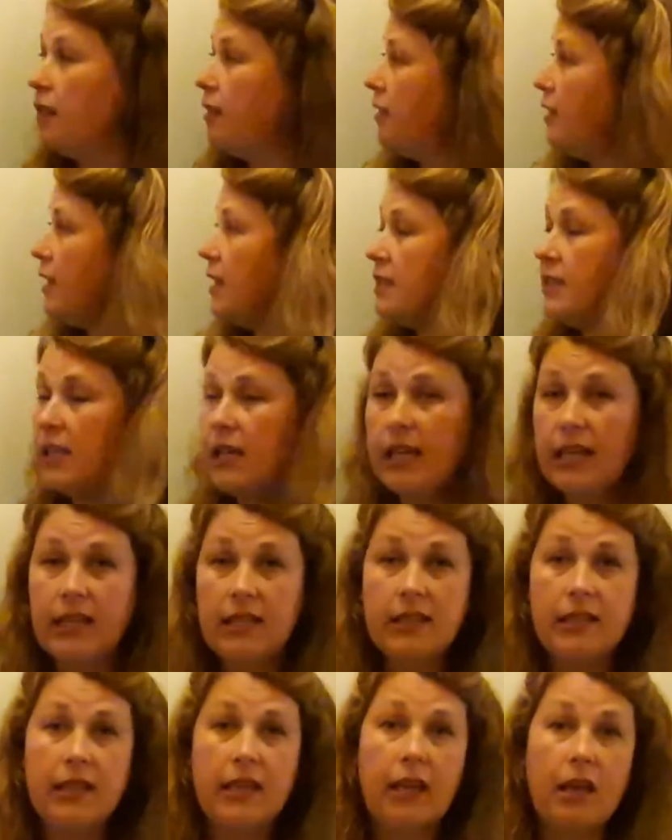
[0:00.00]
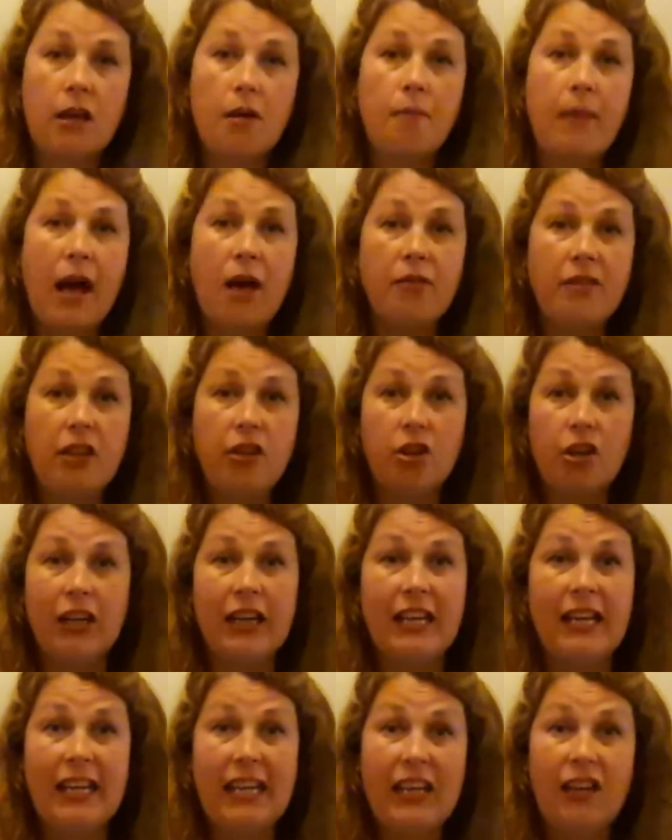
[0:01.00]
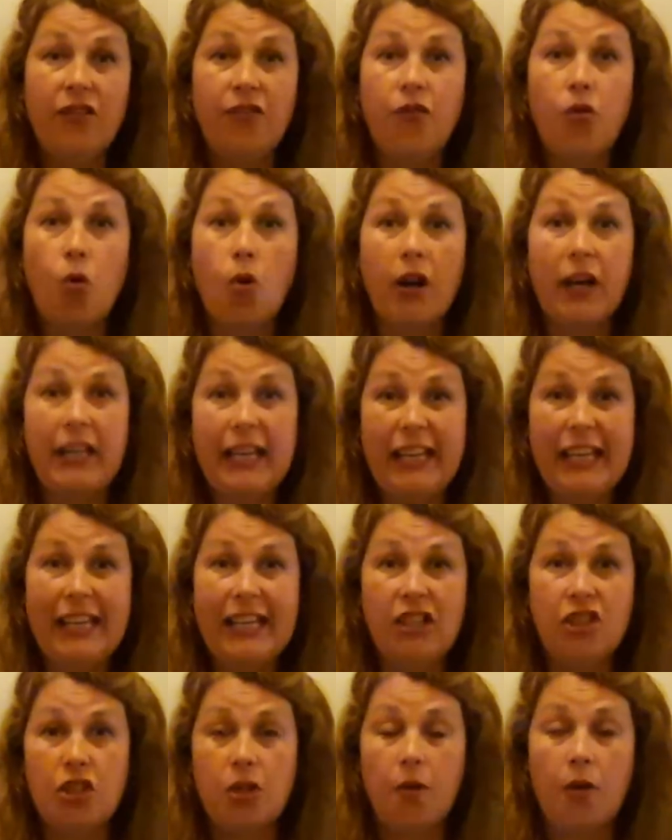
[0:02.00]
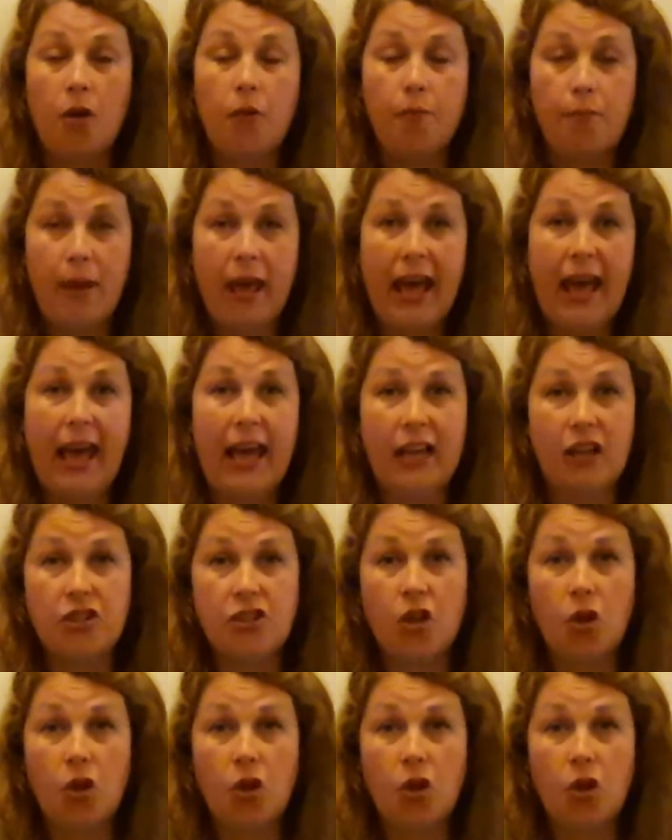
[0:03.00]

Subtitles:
This is the amount that you're going to need for each bag.